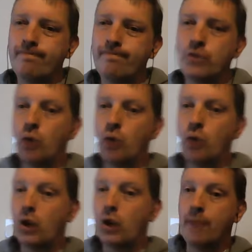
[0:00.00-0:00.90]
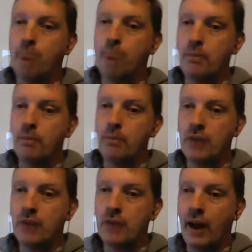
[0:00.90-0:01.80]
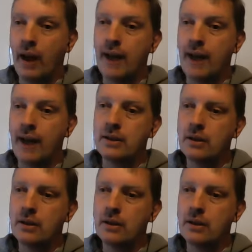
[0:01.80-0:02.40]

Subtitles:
Totally bombed out of our heads.